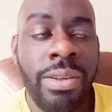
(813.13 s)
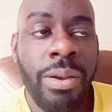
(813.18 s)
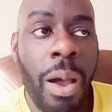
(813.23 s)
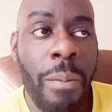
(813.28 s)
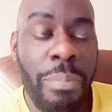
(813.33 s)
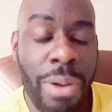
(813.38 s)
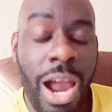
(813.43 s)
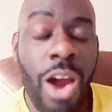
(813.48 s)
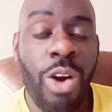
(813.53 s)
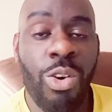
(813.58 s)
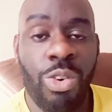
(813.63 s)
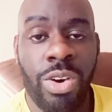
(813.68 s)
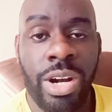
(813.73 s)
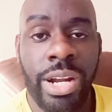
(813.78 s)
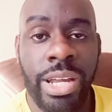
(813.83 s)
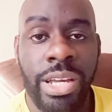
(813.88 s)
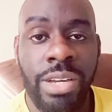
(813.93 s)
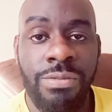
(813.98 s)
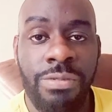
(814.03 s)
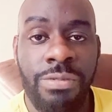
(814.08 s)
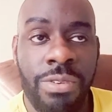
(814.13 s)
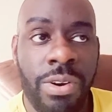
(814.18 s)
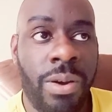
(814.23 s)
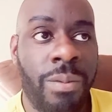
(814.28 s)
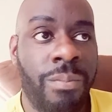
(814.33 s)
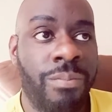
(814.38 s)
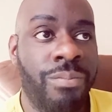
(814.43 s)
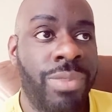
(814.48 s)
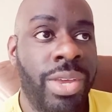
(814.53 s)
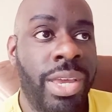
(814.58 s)
power running
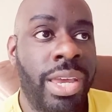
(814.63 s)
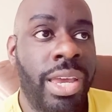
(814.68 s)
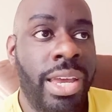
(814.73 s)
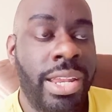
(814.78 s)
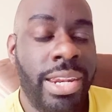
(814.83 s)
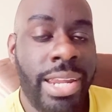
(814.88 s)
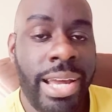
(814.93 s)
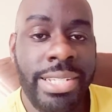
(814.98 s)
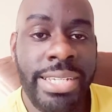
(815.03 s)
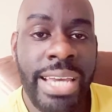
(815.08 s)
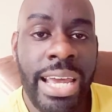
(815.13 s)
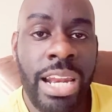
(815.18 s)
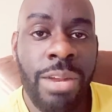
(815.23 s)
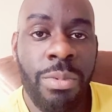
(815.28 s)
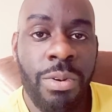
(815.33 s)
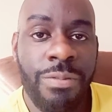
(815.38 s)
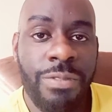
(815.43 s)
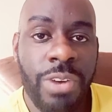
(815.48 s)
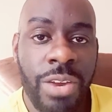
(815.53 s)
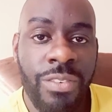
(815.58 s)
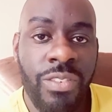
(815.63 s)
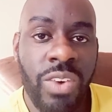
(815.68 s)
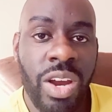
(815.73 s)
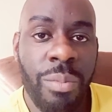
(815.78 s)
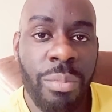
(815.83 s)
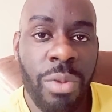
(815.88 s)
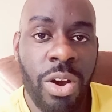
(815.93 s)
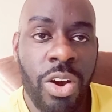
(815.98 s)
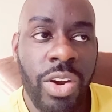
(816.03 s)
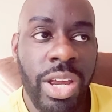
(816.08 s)
from that tandem of Henry and
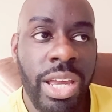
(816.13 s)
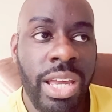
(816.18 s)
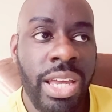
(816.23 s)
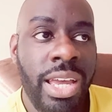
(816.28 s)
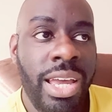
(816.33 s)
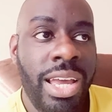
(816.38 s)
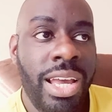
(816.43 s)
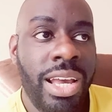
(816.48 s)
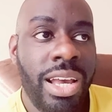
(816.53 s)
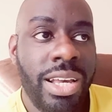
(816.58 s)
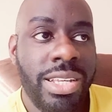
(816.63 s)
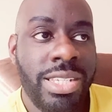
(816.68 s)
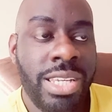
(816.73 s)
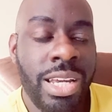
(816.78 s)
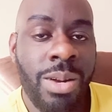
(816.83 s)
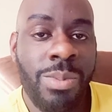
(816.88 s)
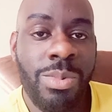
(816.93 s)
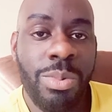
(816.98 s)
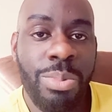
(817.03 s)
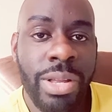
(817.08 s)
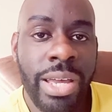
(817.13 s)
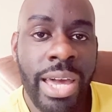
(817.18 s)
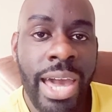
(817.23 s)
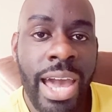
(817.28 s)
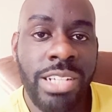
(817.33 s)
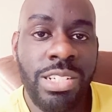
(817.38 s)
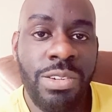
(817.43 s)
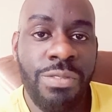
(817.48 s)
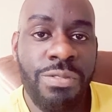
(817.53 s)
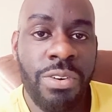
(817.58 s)
Murray, setting up the play
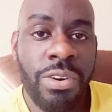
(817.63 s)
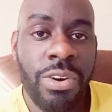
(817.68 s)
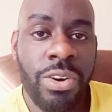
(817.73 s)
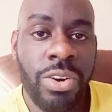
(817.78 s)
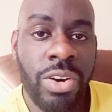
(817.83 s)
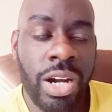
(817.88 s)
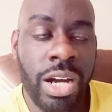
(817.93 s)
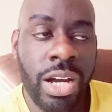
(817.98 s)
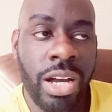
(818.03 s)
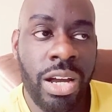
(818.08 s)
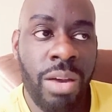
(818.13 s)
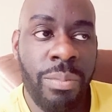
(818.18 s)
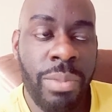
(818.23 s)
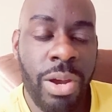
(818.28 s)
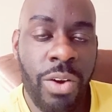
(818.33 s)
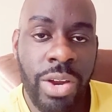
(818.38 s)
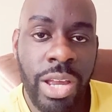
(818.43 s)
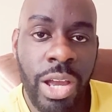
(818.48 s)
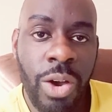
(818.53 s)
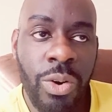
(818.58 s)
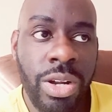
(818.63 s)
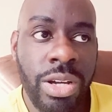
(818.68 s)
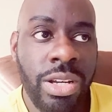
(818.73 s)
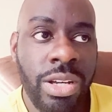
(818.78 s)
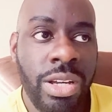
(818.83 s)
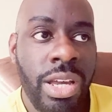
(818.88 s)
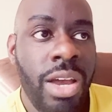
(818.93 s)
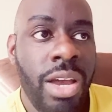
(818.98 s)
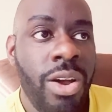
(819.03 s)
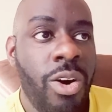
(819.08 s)
action for Mariota,
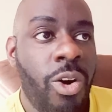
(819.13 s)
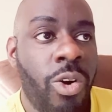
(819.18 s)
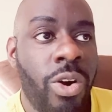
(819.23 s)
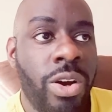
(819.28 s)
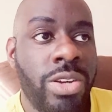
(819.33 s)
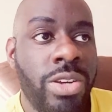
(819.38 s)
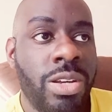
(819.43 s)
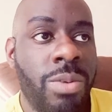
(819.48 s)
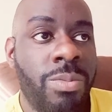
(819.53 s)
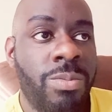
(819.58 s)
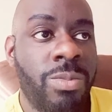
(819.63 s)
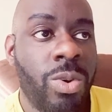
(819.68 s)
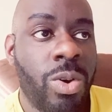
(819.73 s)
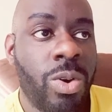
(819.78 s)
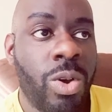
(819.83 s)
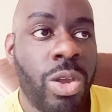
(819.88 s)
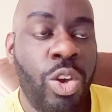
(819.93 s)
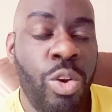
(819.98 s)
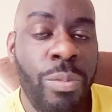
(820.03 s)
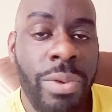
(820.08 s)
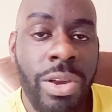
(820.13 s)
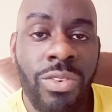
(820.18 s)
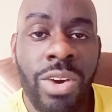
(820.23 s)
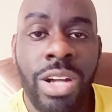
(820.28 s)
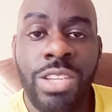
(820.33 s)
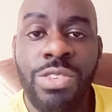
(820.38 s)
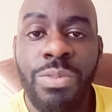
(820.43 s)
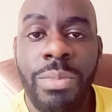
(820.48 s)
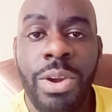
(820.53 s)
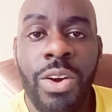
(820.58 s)
or some QB
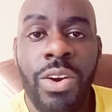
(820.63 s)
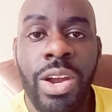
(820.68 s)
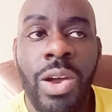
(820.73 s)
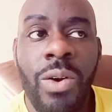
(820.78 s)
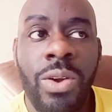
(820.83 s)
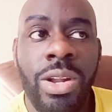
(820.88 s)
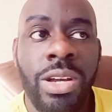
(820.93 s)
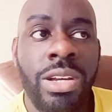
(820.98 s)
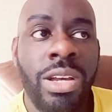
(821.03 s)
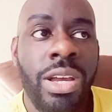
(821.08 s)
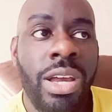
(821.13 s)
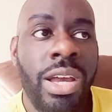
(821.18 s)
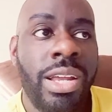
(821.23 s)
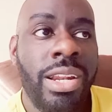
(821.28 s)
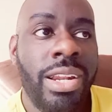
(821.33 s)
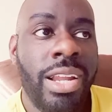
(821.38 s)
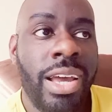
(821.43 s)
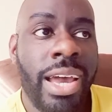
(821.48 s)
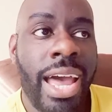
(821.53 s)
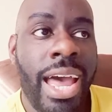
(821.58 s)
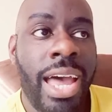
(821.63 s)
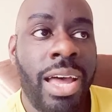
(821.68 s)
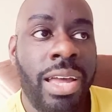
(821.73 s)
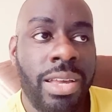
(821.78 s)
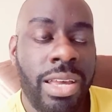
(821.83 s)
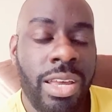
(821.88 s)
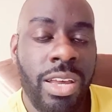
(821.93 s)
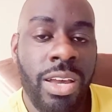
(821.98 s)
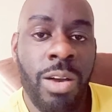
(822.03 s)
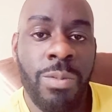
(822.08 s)
runs from Mariota
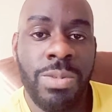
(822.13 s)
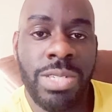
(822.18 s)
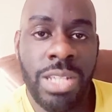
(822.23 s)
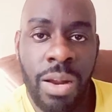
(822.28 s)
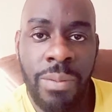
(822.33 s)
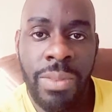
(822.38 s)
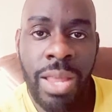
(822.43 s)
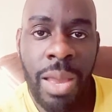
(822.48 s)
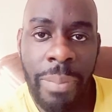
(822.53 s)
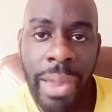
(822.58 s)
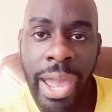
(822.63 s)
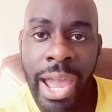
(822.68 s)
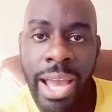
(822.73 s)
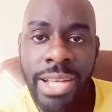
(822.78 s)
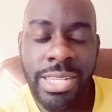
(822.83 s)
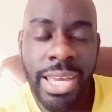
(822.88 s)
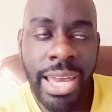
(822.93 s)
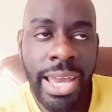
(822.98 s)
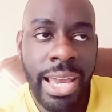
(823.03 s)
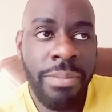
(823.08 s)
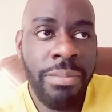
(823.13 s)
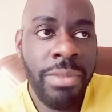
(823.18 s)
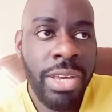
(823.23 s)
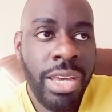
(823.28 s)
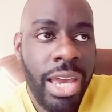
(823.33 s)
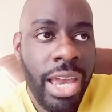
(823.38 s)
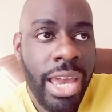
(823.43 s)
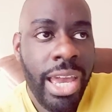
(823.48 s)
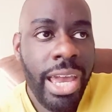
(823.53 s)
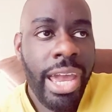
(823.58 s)
that help set up that pass game.
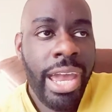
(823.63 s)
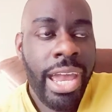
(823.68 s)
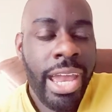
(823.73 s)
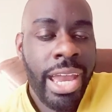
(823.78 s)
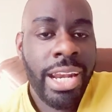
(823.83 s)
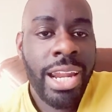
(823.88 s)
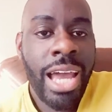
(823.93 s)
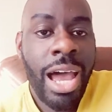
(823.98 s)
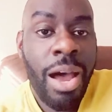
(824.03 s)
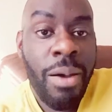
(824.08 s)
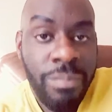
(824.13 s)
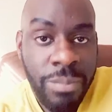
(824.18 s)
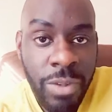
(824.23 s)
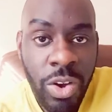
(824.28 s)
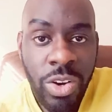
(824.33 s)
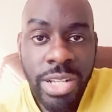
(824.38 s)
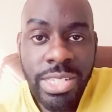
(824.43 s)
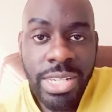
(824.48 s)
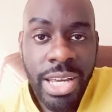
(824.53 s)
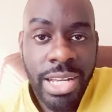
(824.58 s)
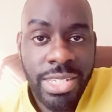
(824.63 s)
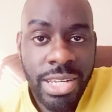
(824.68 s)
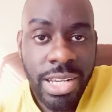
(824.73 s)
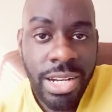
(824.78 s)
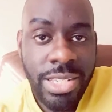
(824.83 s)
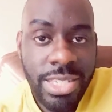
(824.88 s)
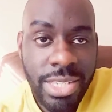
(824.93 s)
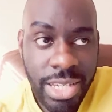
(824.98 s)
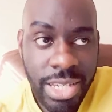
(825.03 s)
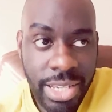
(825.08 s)
And I'm going to take
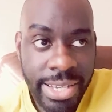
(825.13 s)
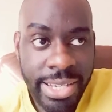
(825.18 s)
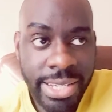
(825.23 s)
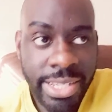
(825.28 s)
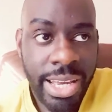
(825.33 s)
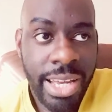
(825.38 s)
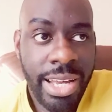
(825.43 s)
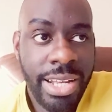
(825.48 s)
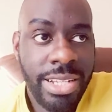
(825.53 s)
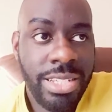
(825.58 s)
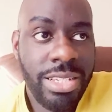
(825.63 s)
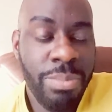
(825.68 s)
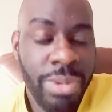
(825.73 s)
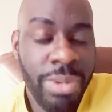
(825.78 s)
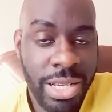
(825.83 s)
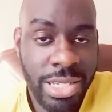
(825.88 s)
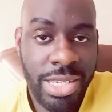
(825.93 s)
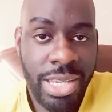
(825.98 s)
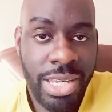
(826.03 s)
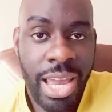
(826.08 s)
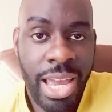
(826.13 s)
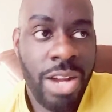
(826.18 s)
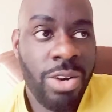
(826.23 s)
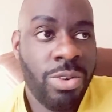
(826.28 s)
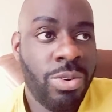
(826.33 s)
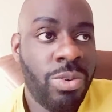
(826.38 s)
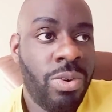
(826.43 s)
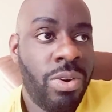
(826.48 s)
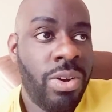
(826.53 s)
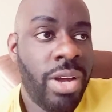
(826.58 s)
Tennessee to beat
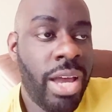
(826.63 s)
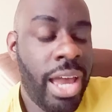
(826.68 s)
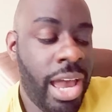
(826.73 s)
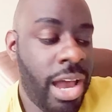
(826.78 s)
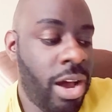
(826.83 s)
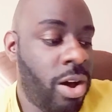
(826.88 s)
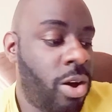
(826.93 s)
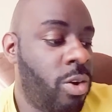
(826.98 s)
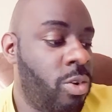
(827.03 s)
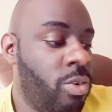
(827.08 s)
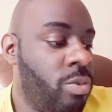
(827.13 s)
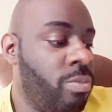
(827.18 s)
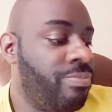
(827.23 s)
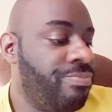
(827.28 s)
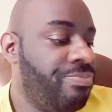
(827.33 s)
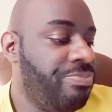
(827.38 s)
Seattle at home.